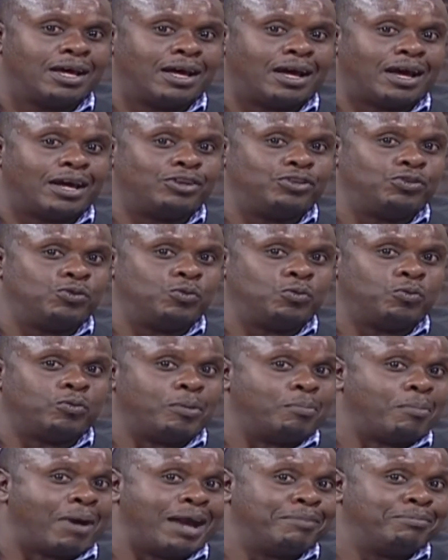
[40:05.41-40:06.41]
and you
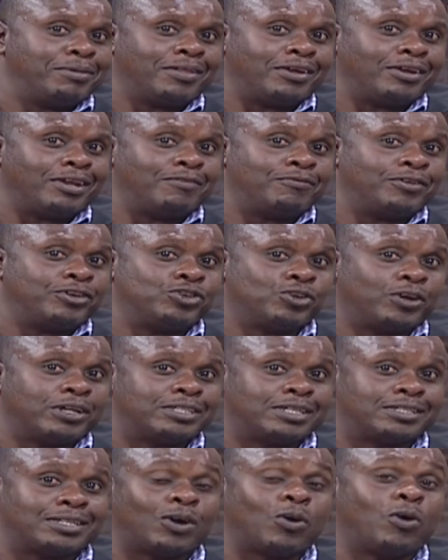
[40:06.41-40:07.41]
remind me that every
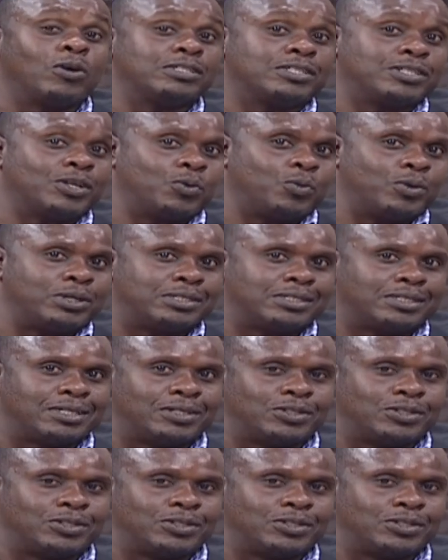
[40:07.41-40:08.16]
choice has a consequence,